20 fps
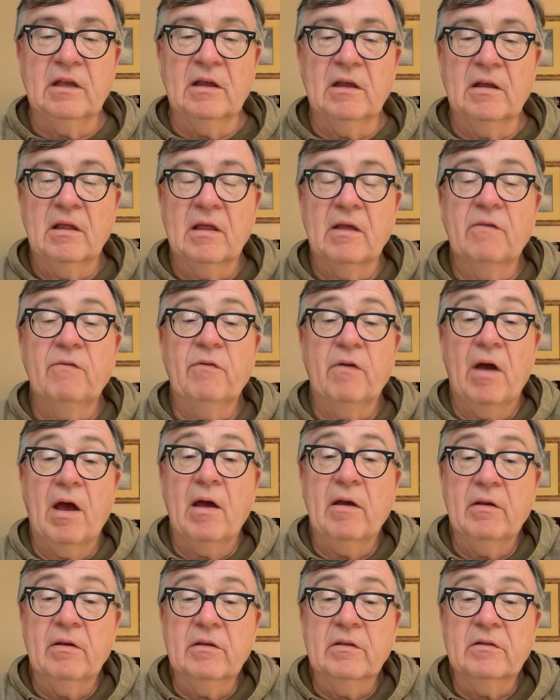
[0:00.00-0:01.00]
Uh, if, uh,
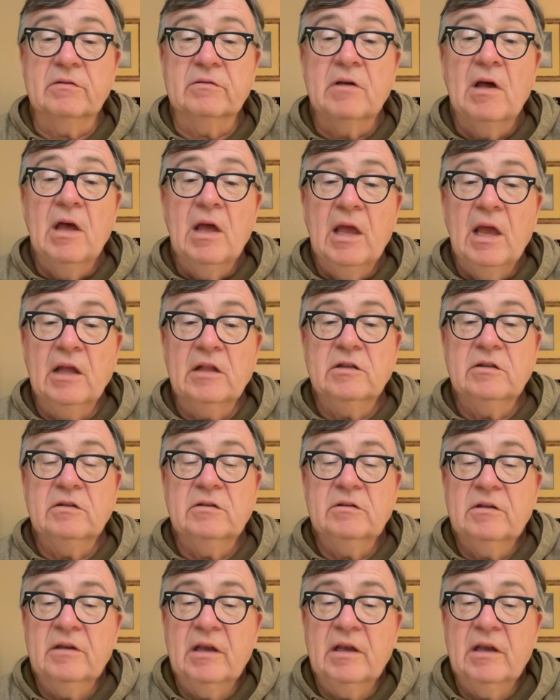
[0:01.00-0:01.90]
he's in